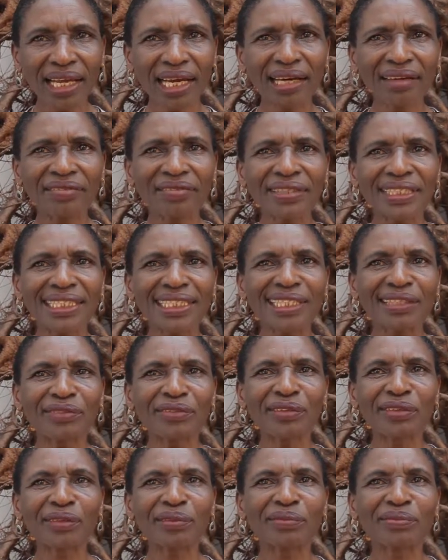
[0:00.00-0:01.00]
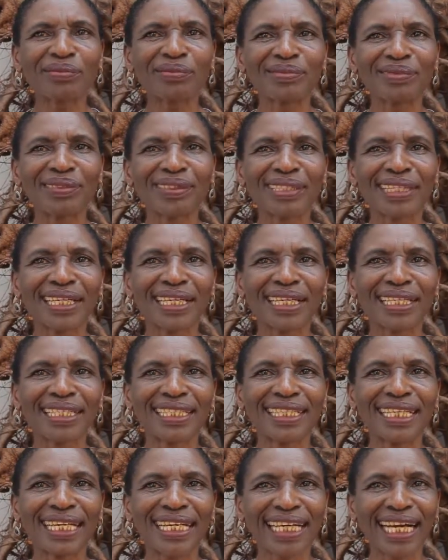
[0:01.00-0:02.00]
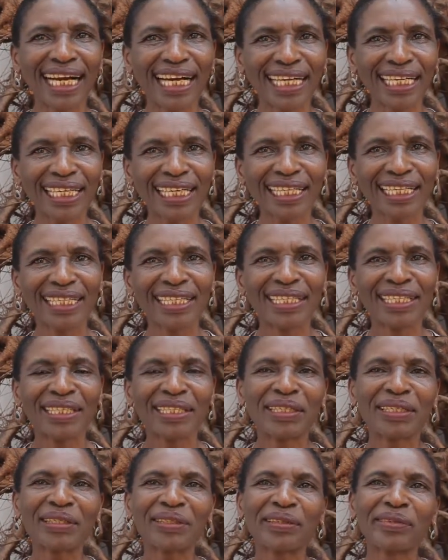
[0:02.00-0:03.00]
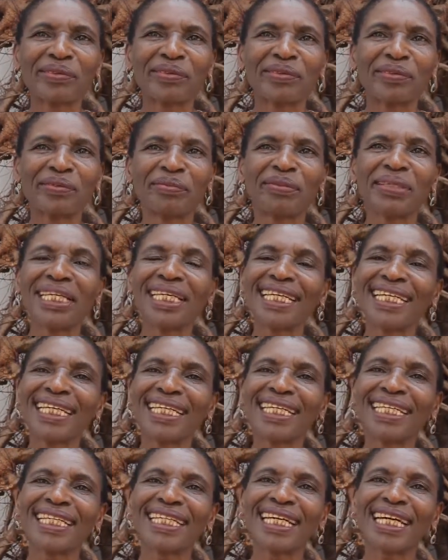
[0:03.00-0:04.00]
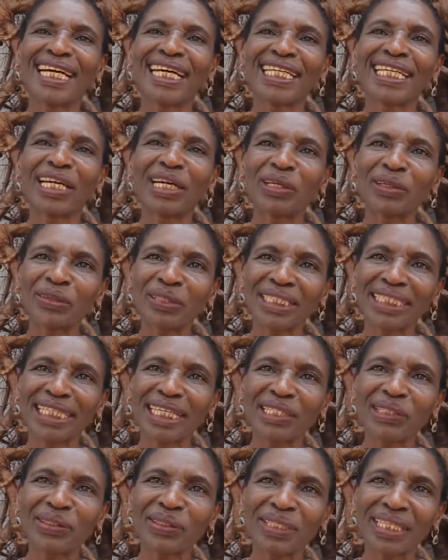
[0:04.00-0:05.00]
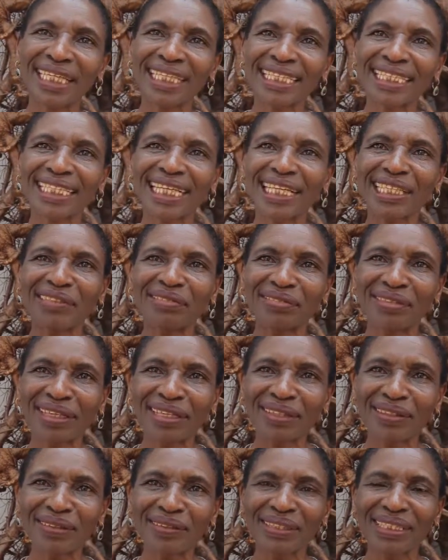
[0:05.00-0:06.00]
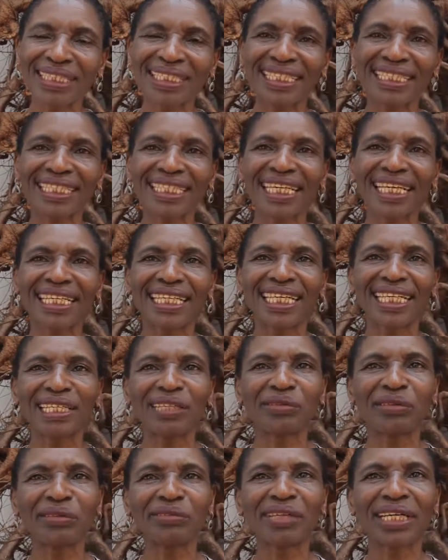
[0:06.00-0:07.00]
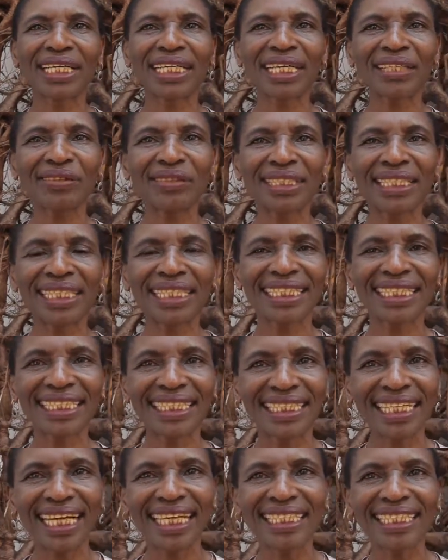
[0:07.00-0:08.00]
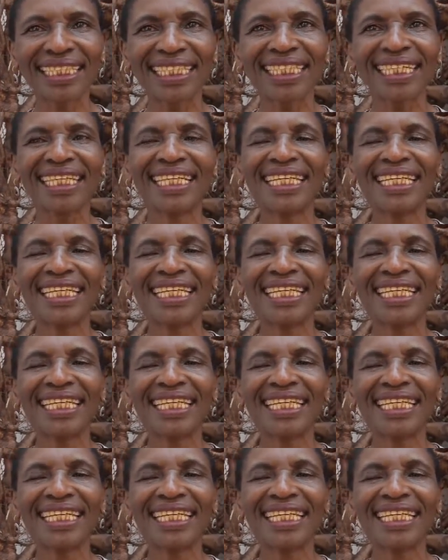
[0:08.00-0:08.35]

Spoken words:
I've risen from the rank of being at the lowest a junior research fellow, with the level of a graduate assistant,